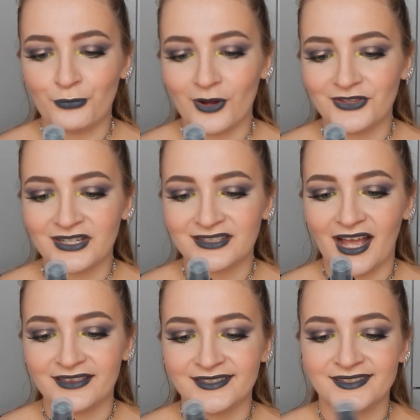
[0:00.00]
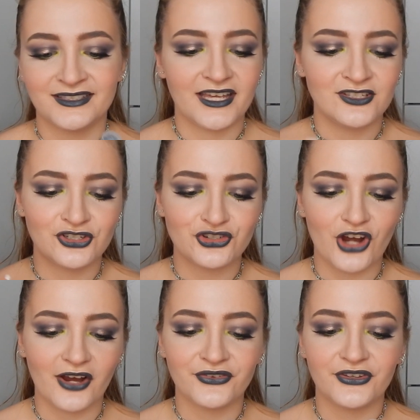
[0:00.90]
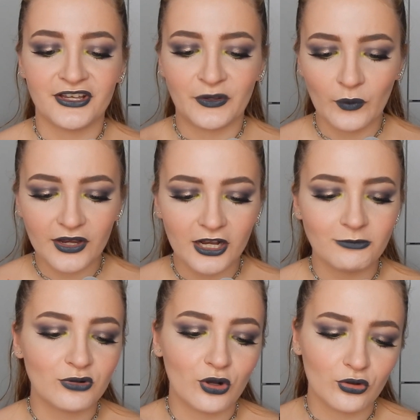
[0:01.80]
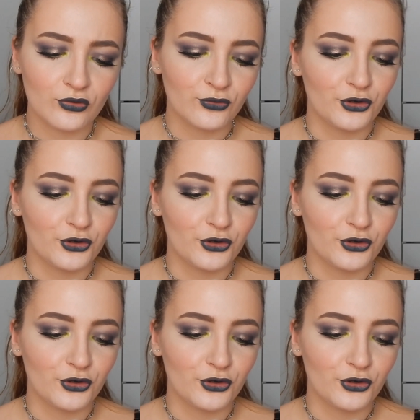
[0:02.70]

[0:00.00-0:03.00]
product that it's an energizing wake up call